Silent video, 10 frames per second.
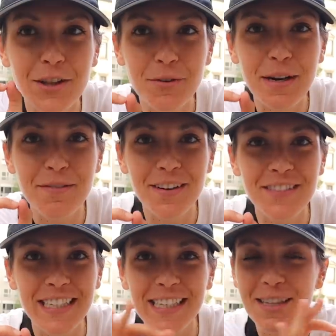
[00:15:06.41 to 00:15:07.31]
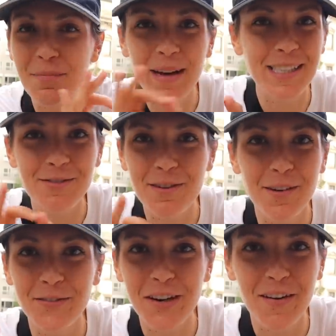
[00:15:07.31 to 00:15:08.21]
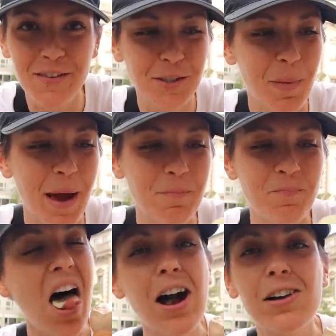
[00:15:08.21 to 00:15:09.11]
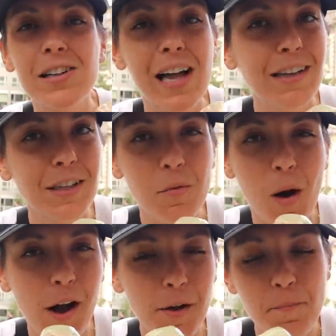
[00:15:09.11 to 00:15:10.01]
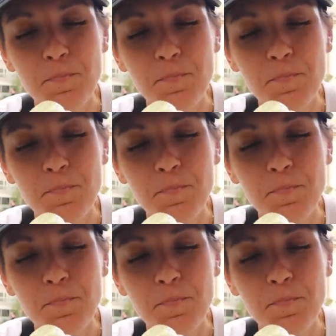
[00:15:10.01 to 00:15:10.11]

350, the best 350 I've ever spent. I'll gladly walk